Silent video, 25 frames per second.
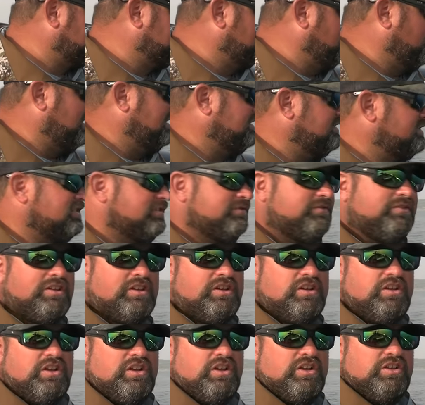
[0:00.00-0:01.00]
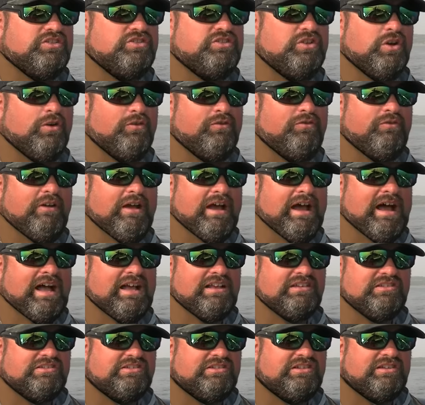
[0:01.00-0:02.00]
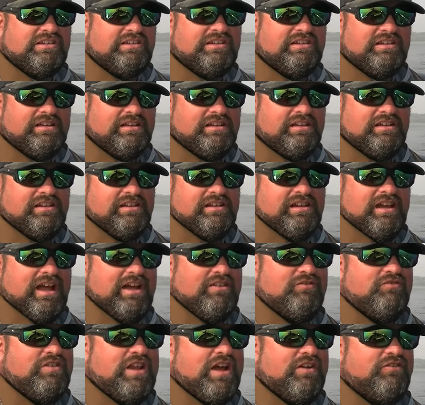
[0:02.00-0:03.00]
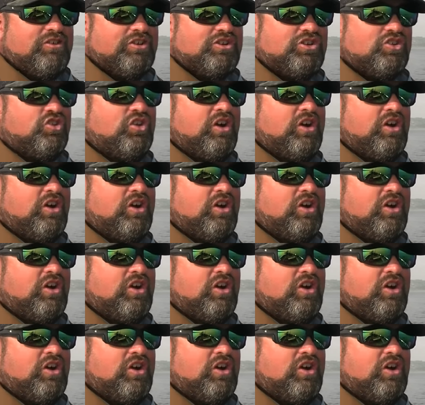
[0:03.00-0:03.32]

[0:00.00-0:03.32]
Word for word: responsive, so fast. I've never